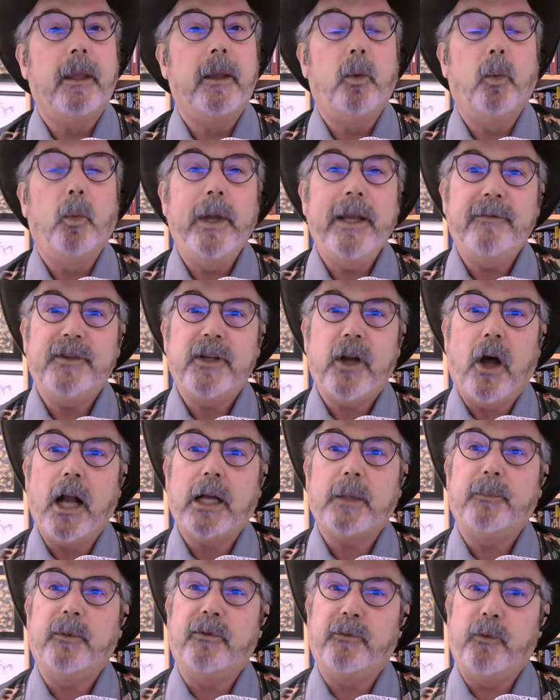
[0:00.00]
We've
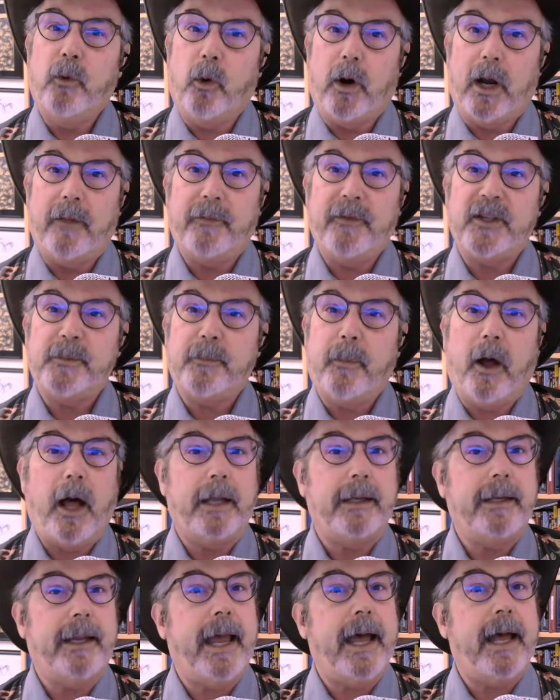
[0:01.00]
talked before on this
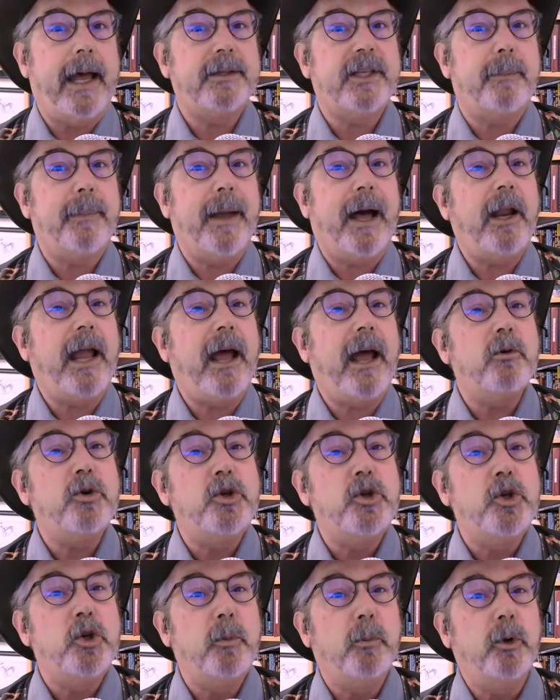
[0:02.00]
podcast about how
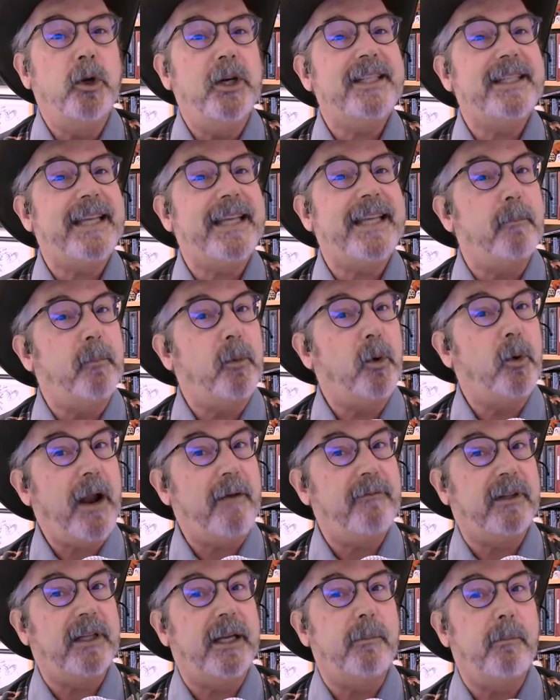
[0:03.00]
numerous and
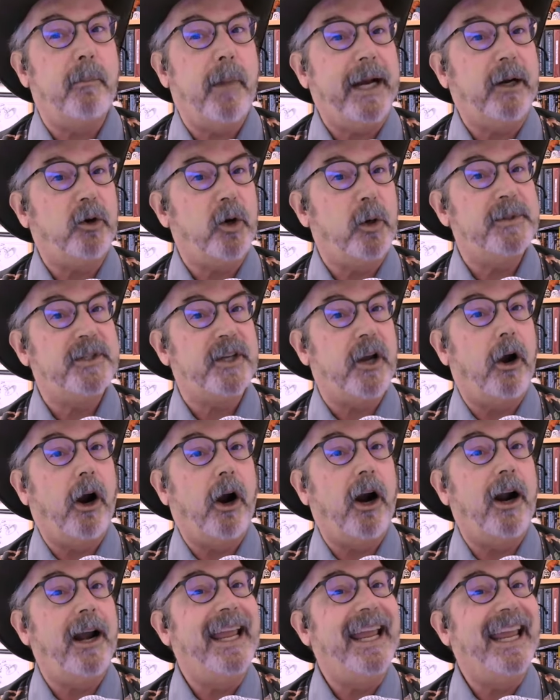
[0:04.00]
prevalent microbes
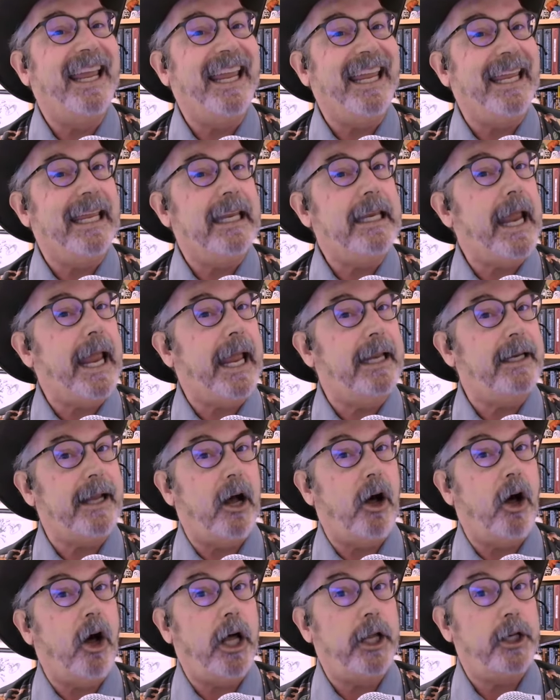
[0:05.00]
are in and
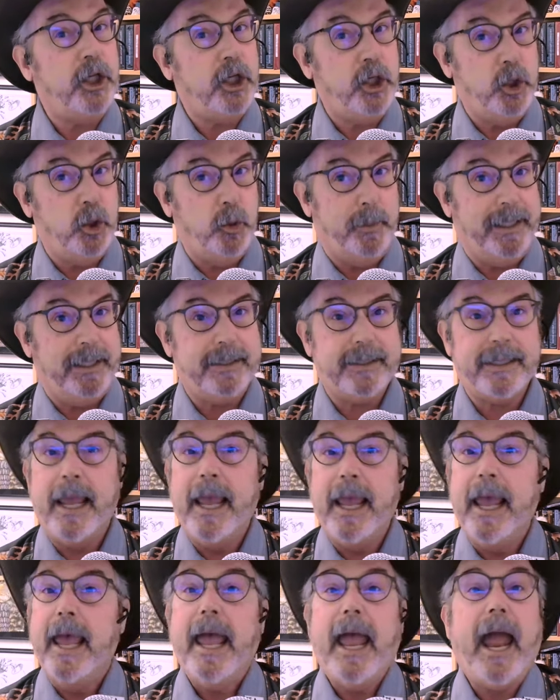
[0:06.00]
on humans,
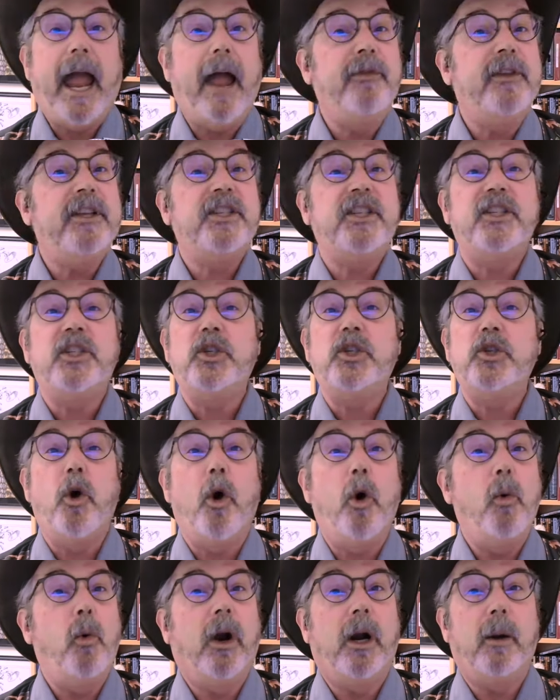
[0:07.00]
and this is
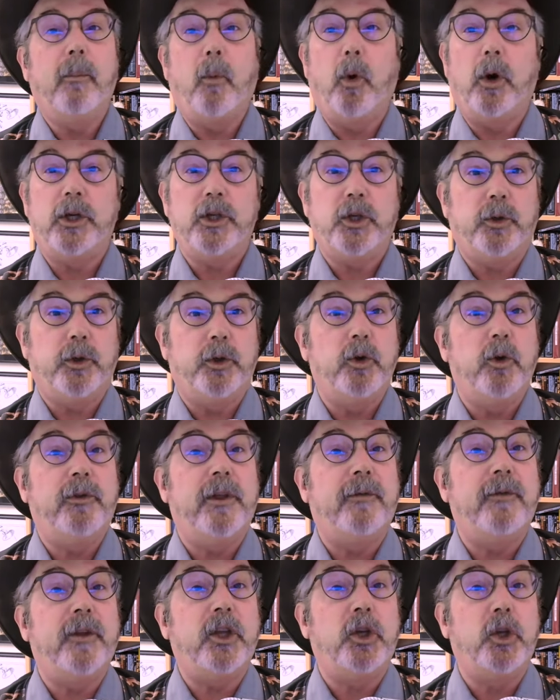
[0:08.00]
nowhere more true
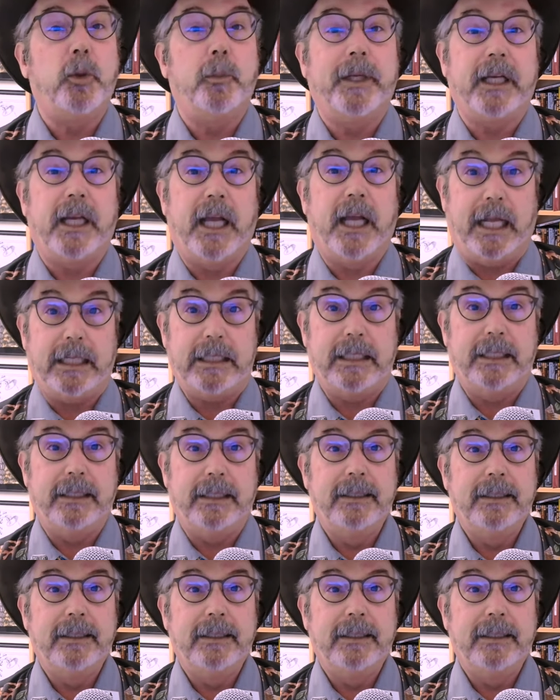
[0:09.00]
than the human gut.